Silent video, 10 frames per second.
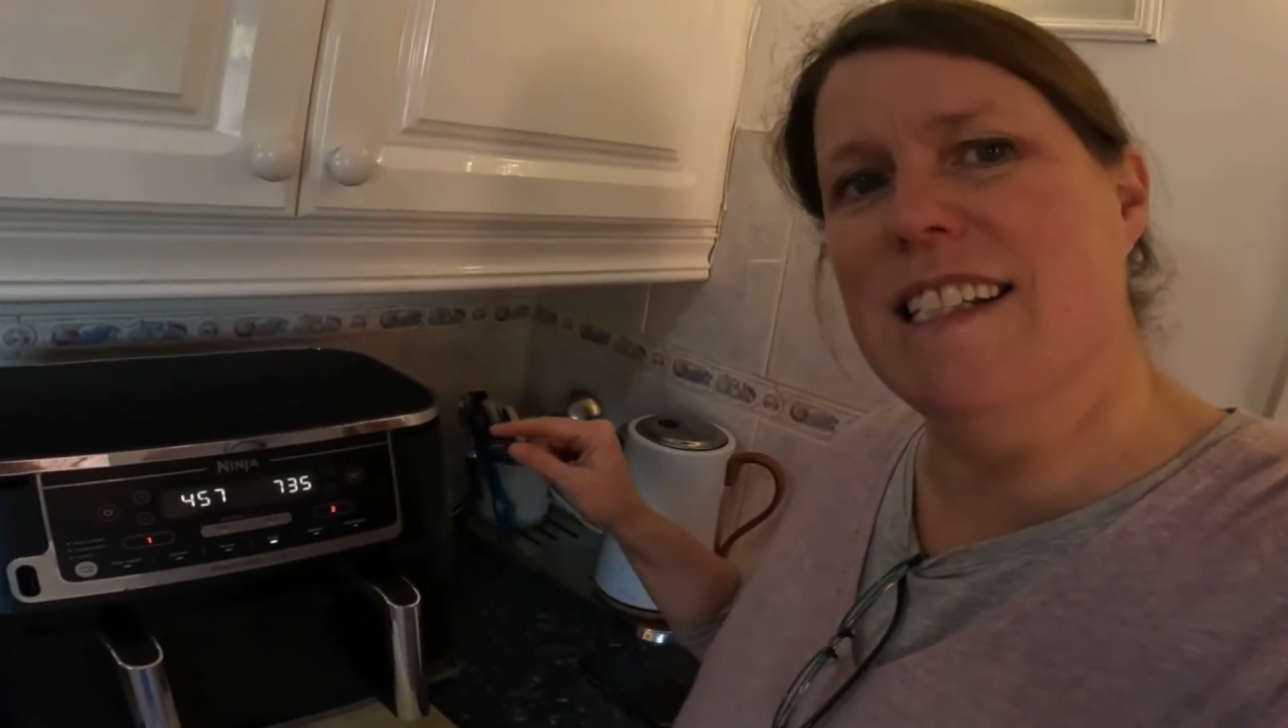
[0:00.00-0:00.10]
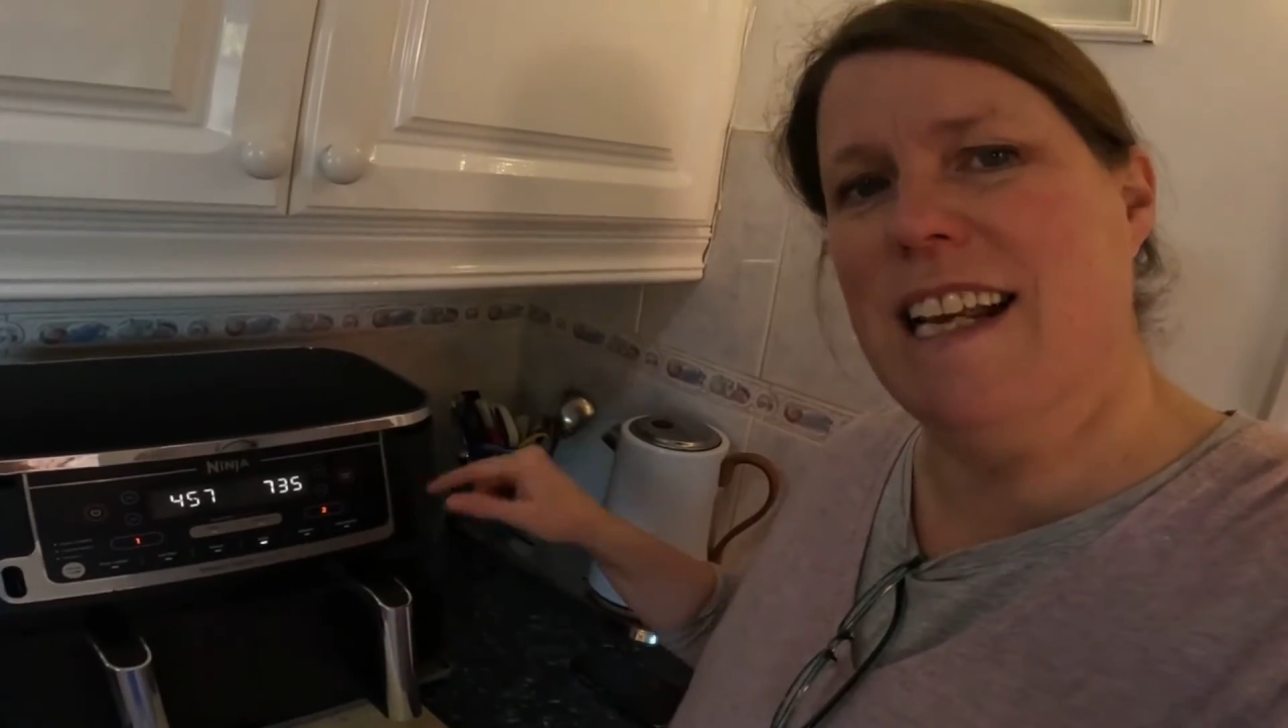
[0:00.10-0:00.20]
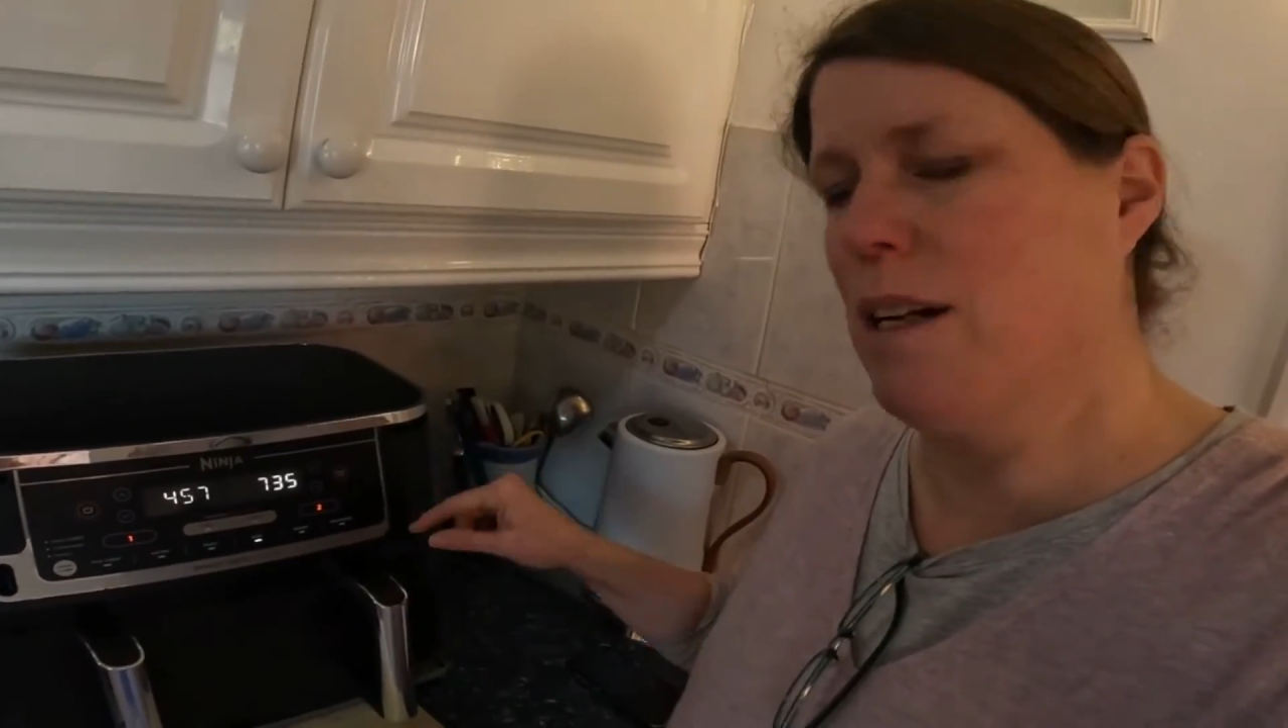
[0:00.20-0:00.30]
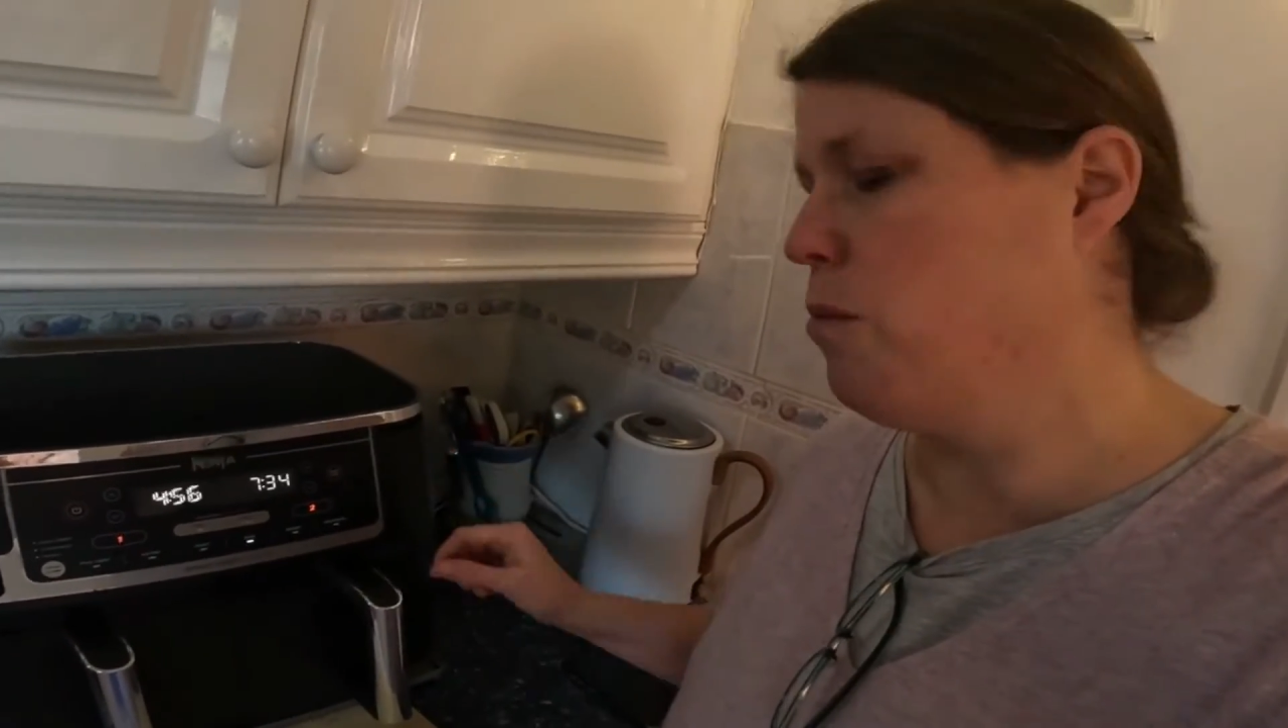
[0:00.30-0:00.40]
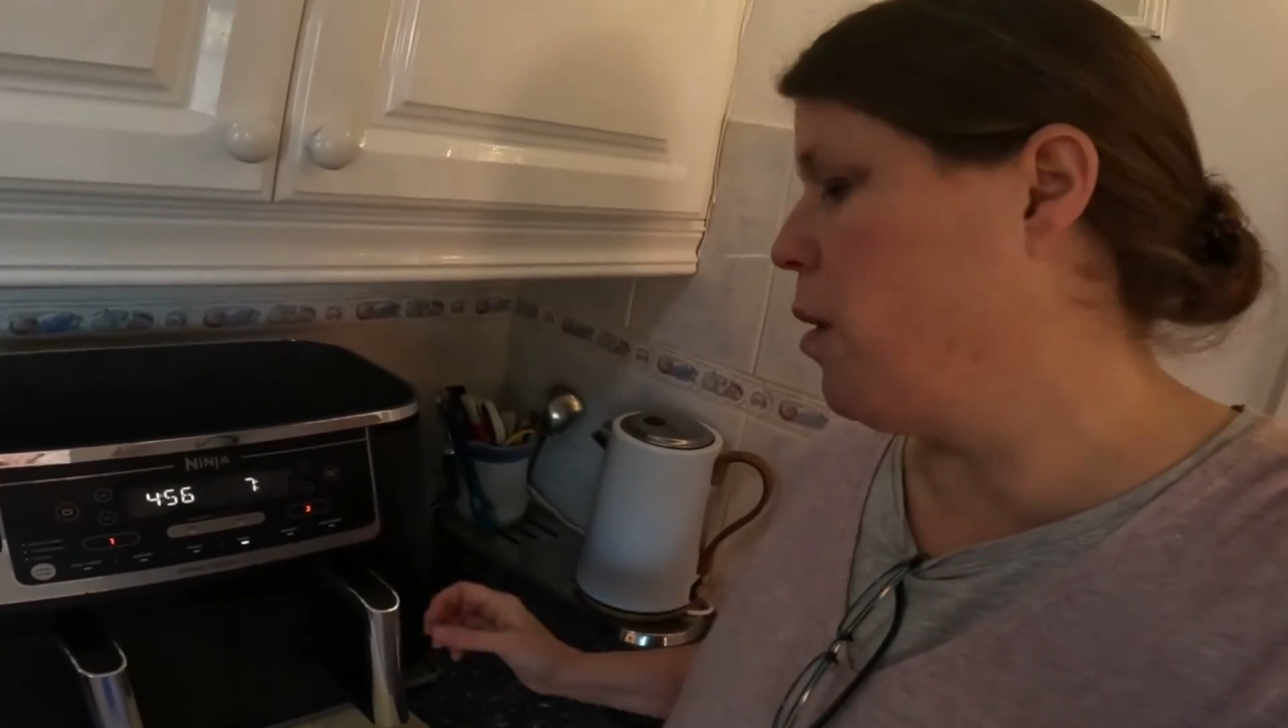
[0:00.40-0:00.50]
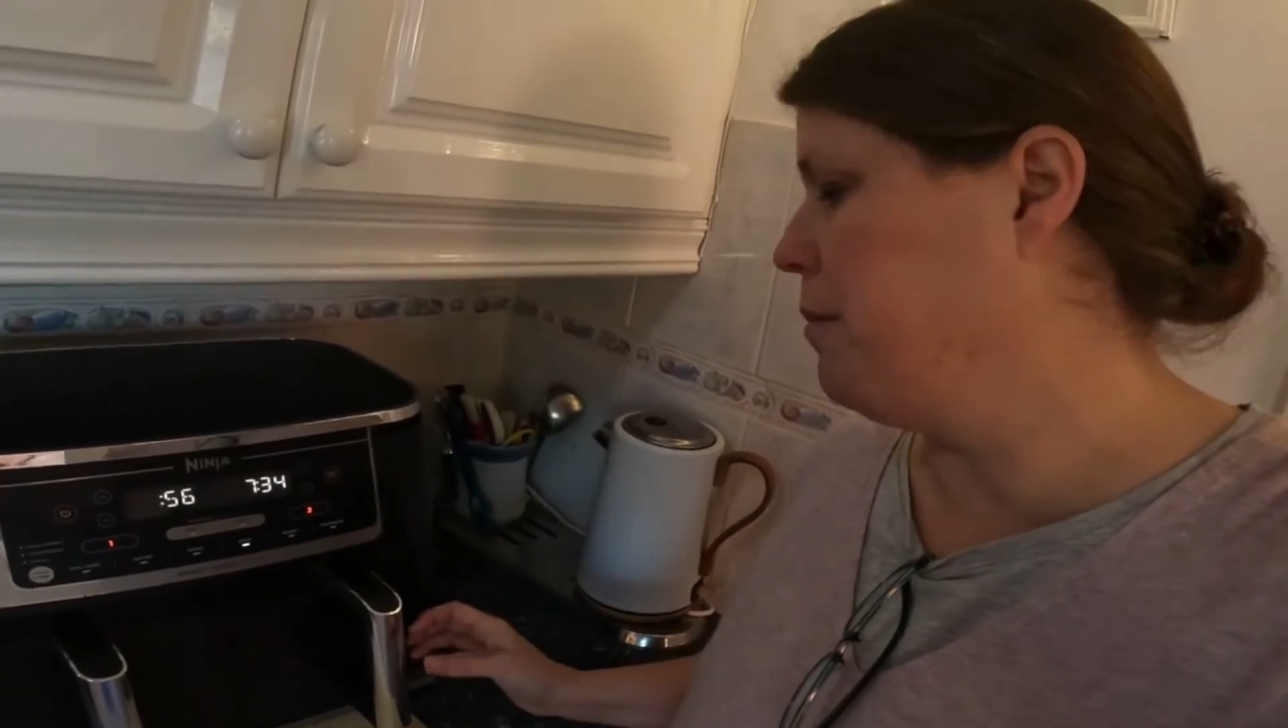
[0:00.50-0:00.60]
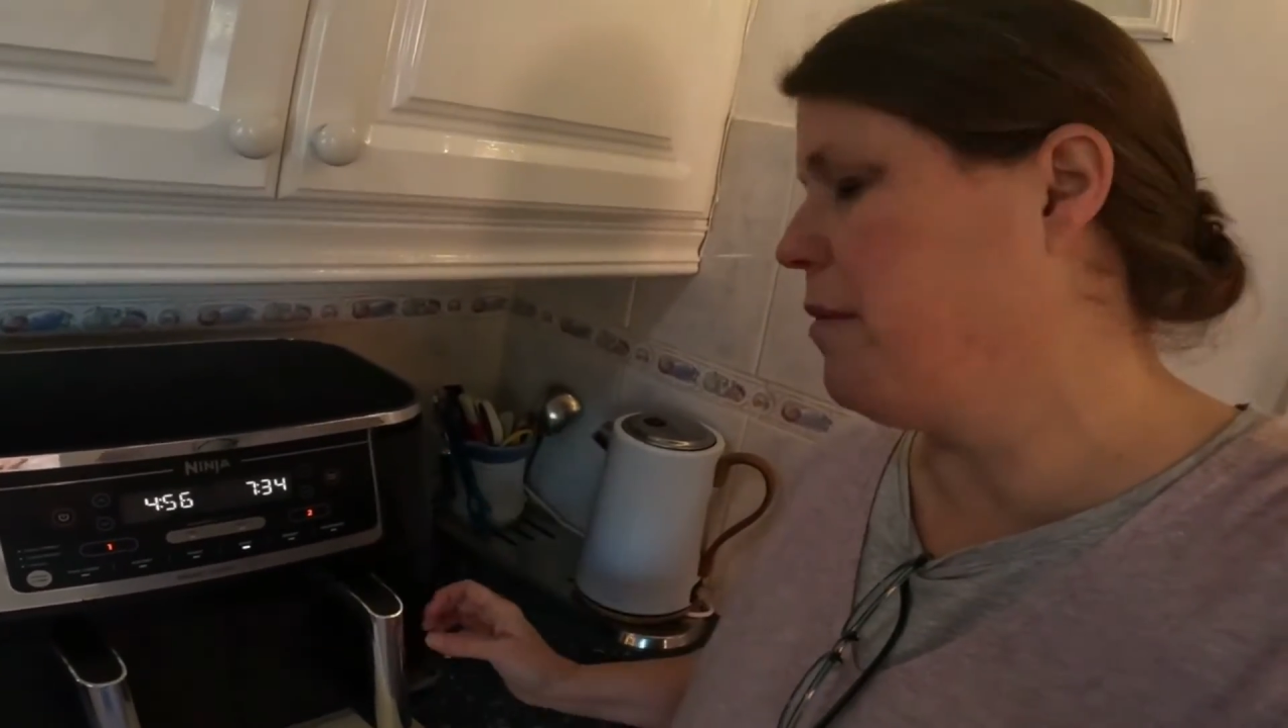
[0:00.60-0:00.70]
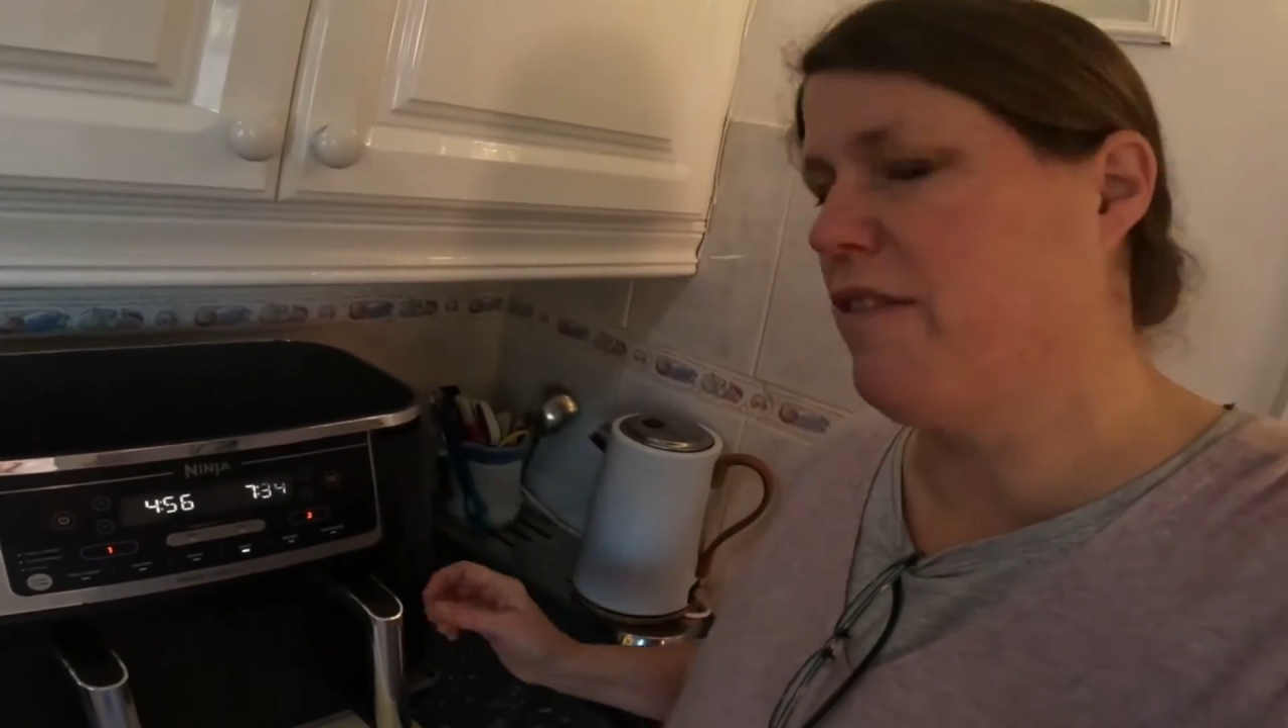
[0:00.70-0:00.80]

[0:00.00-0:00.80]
second one.